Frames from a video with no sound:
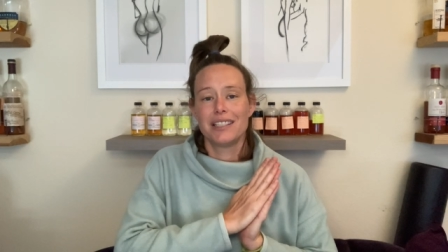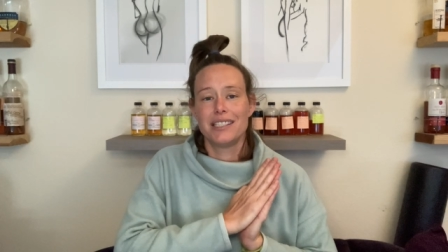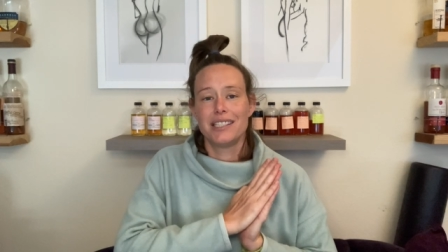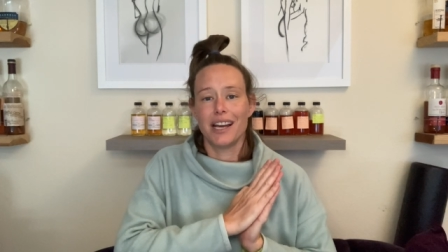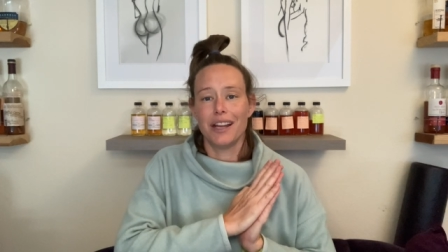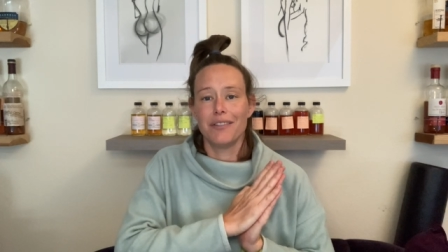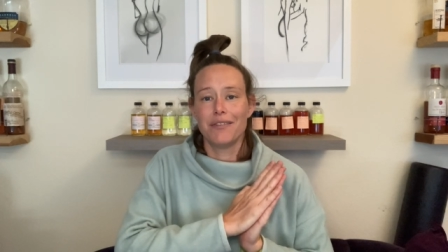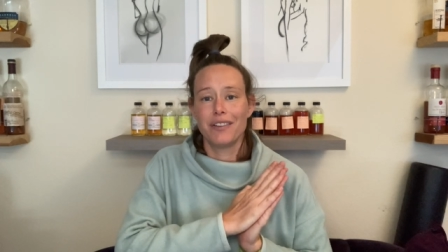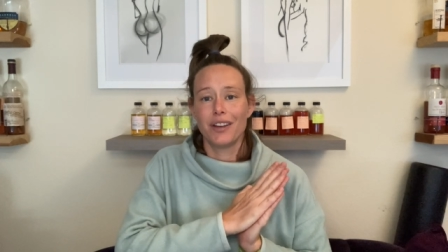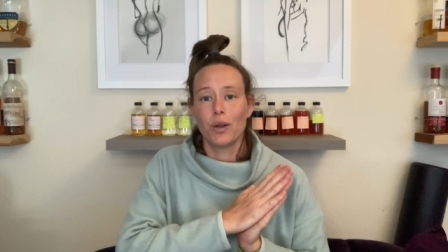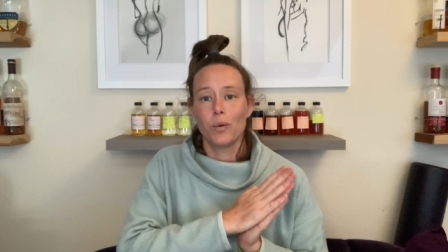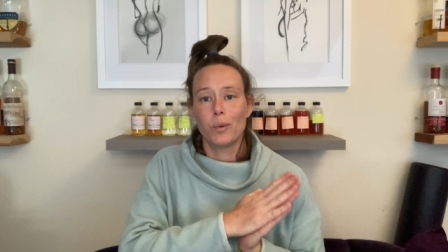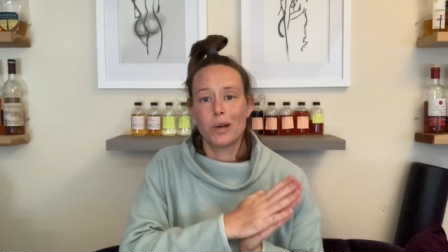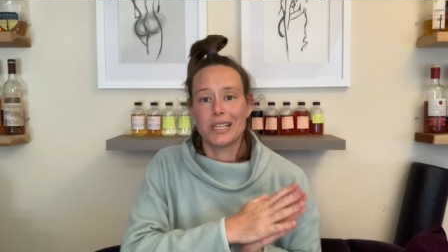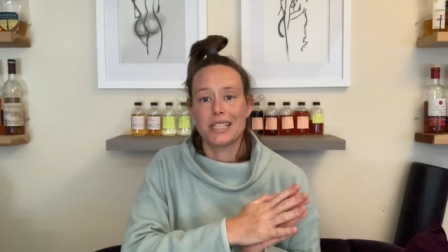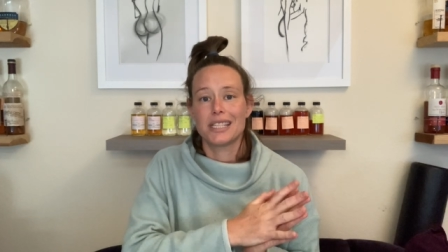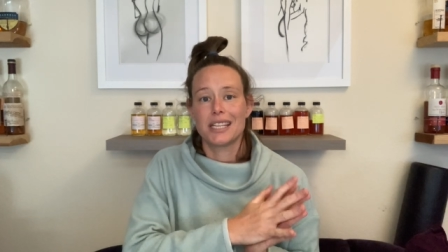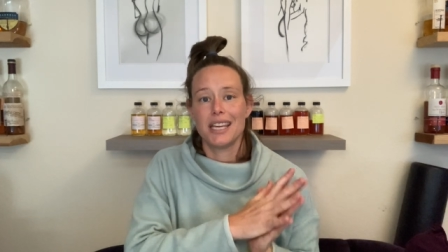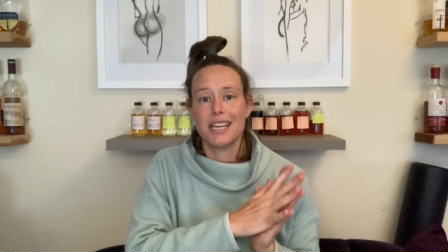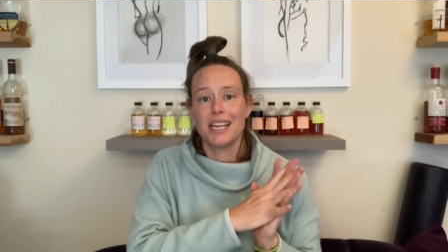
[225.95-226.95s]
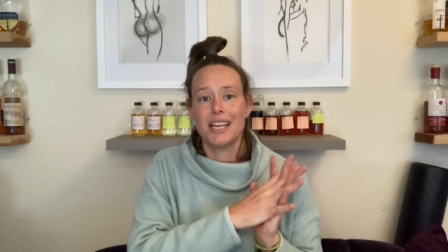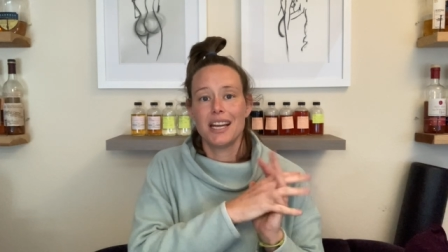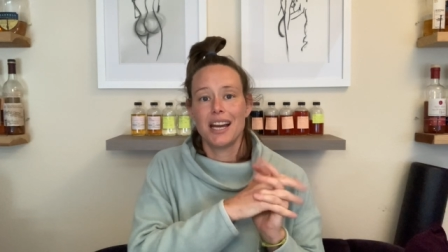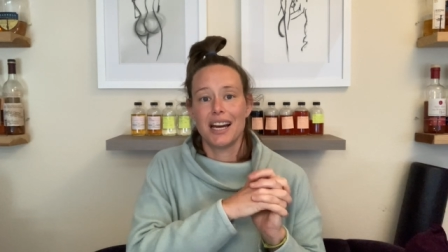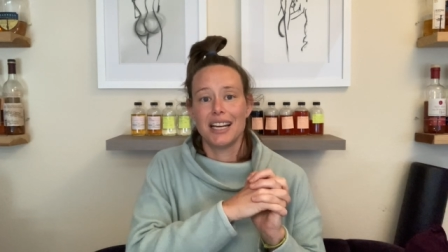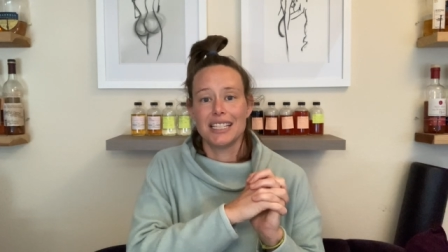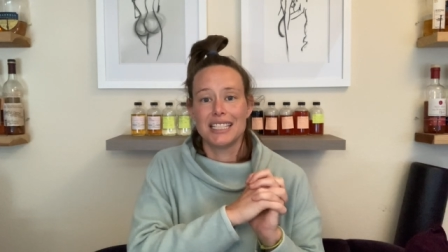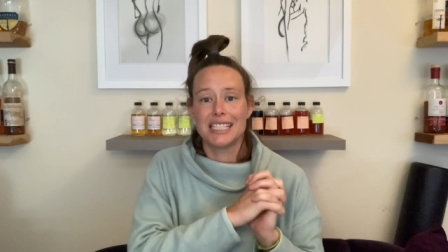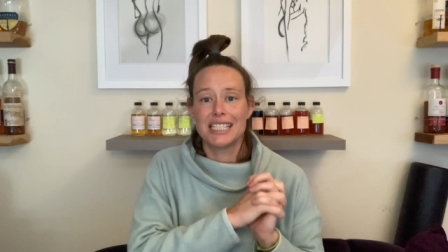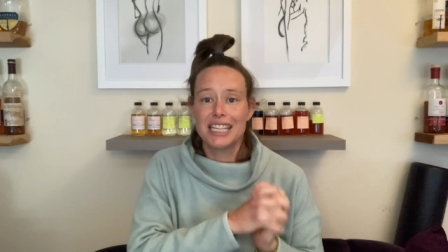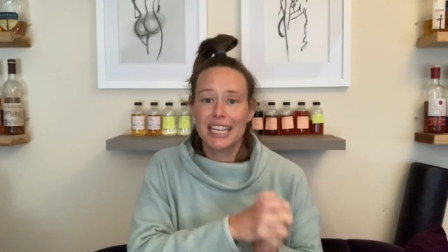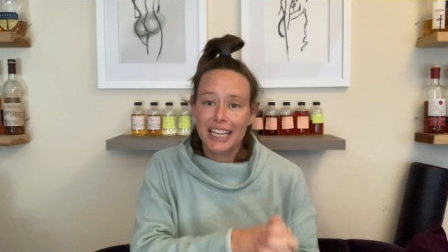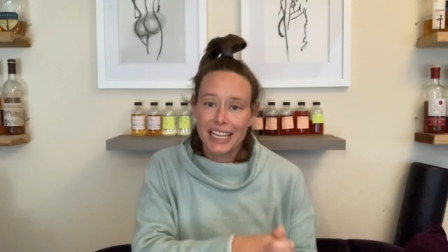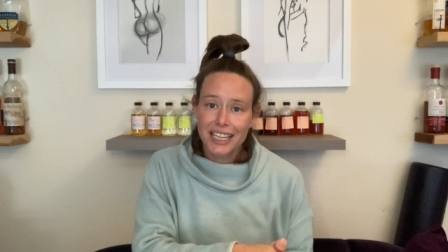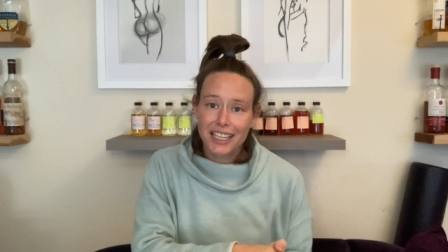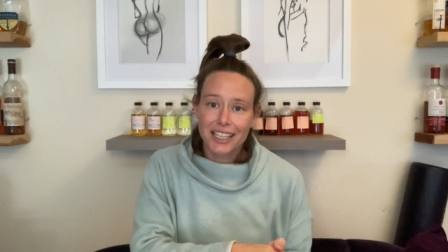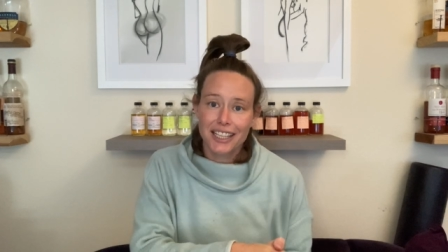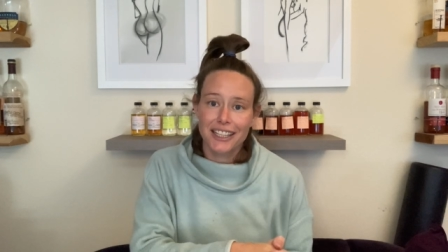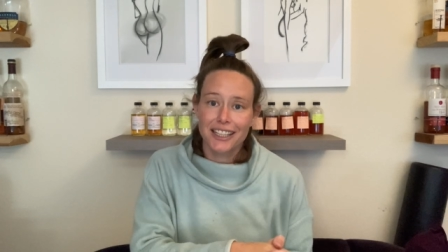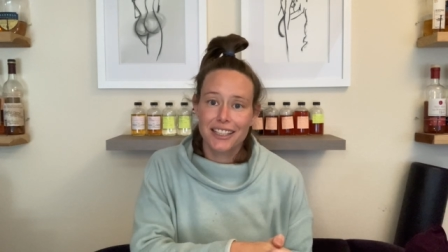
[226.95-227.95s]
Dunville whiskey
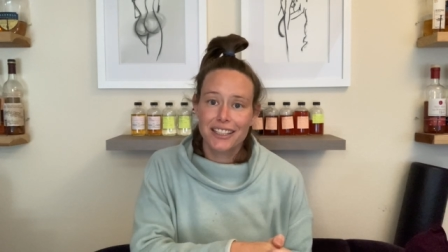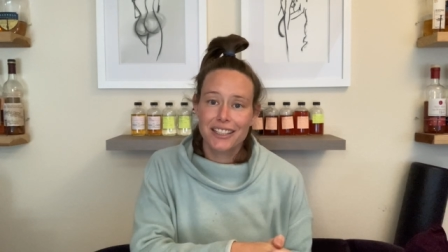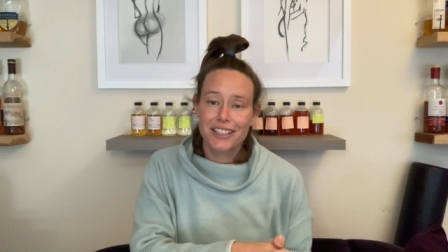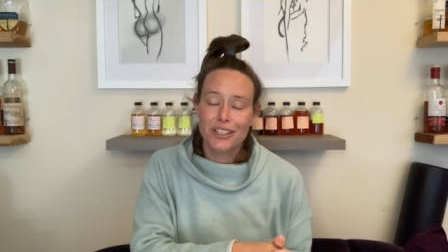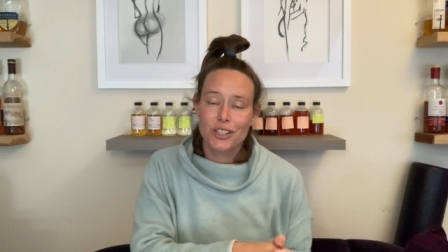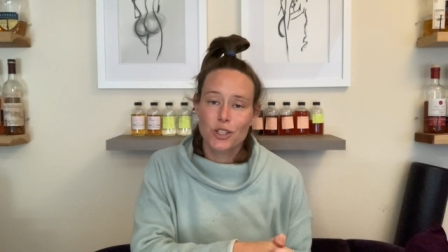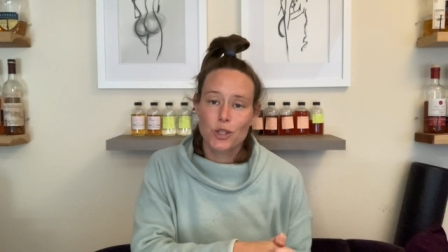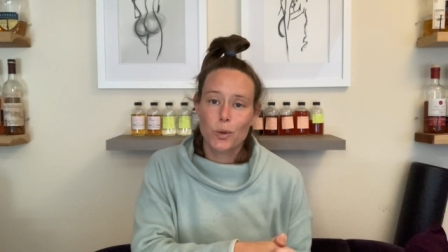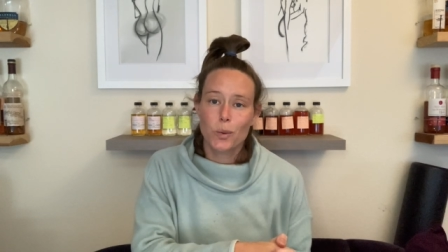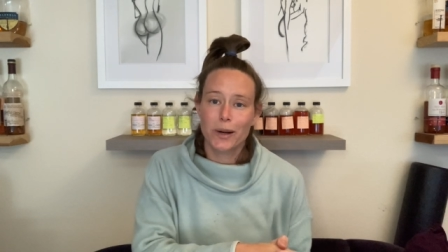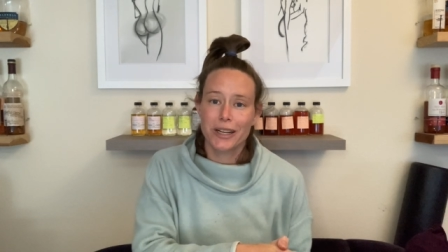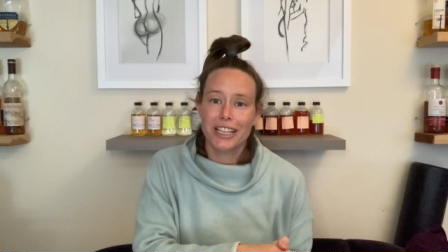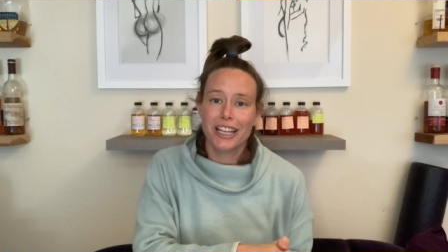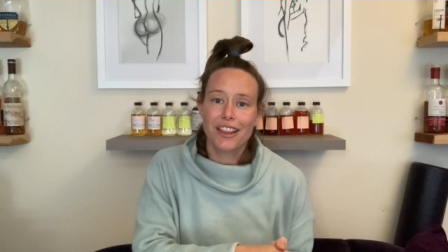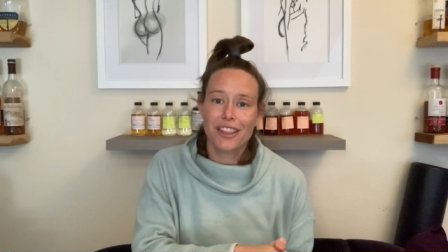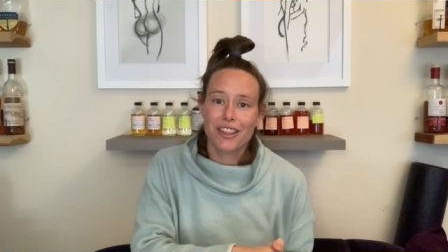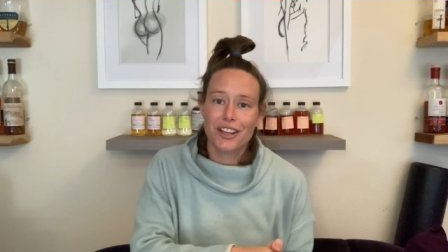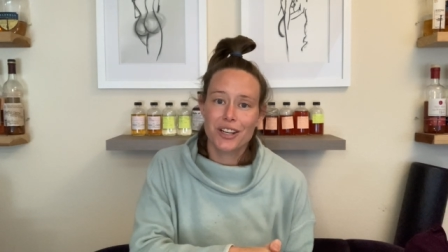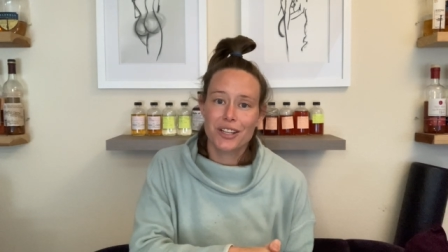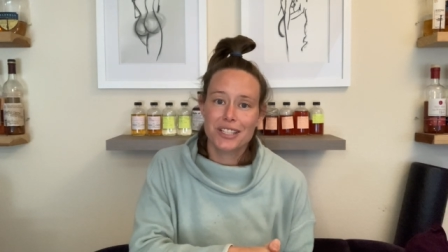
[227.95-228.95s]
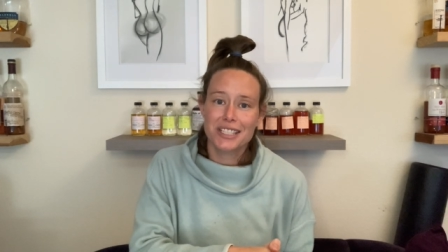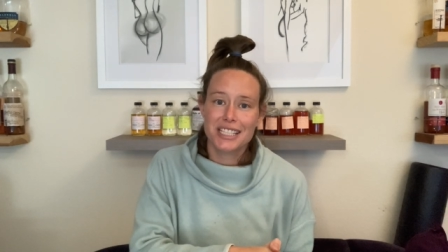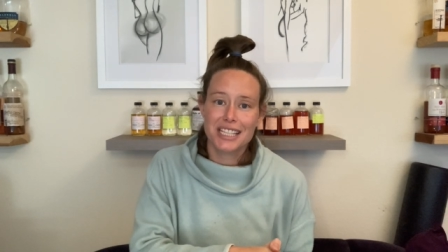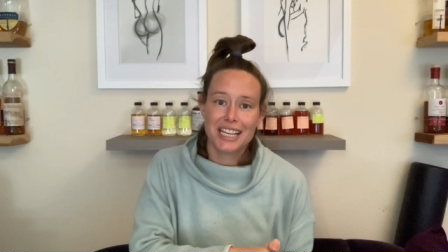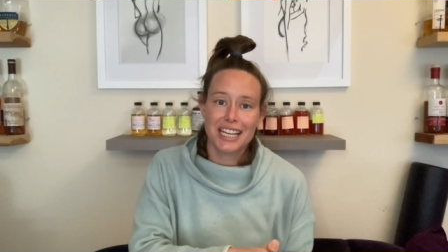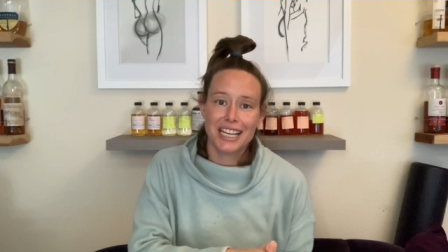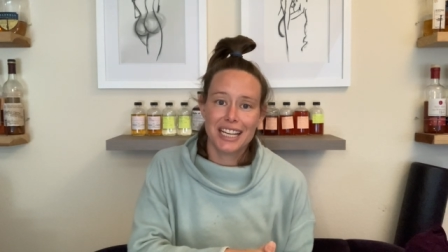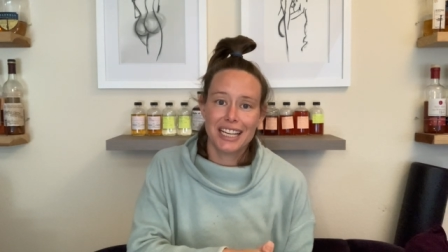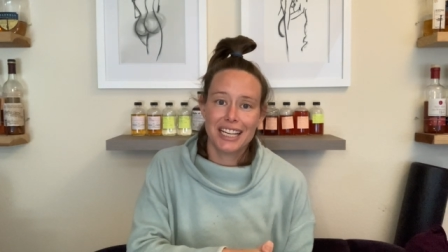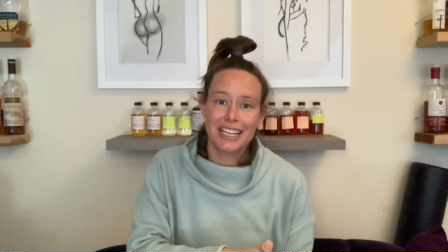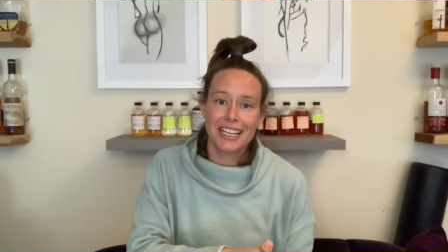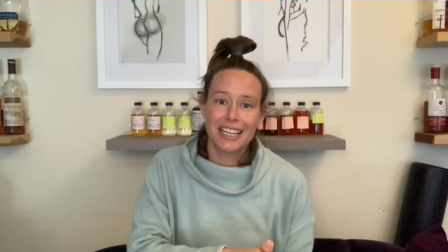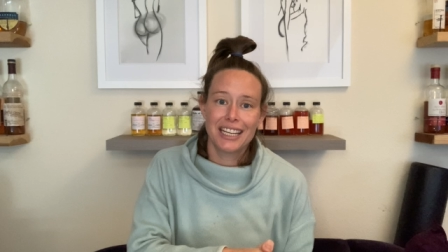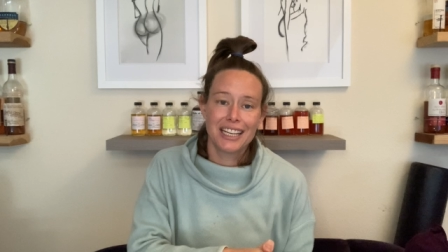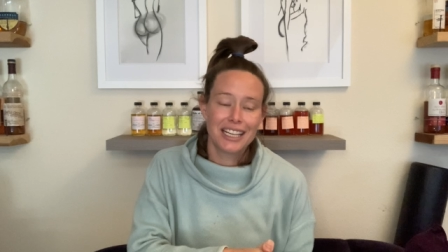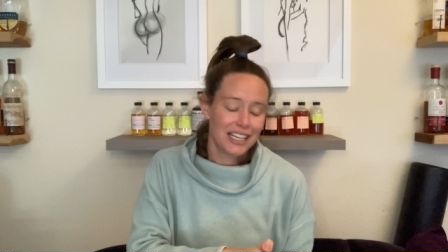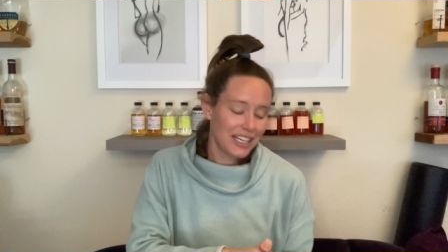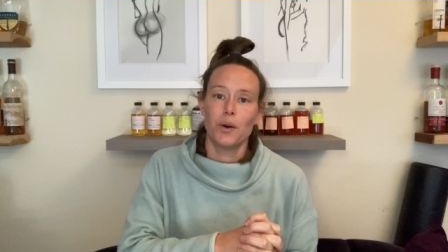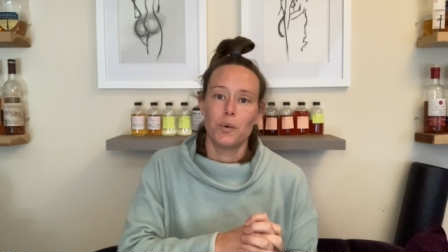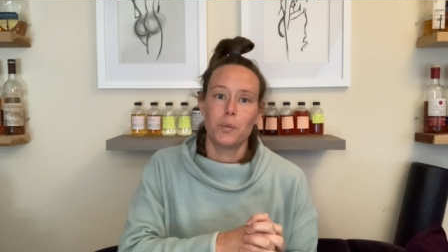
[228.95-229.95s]
until 2013